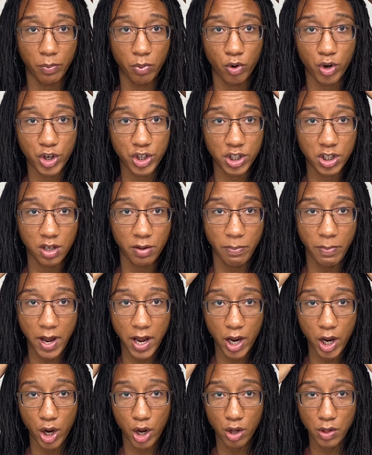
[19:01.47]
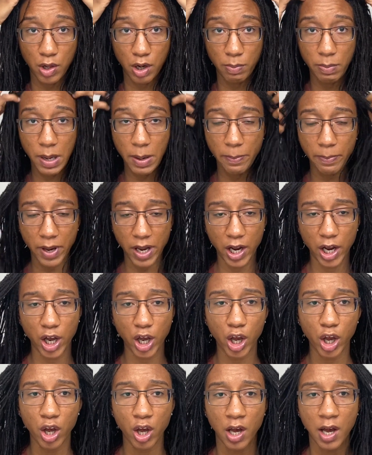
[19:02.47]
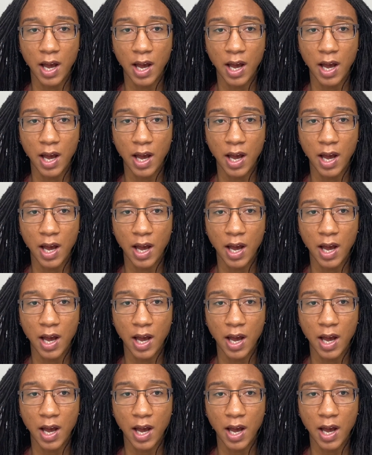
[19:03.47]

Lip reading: portion of my hair a little bit bigger.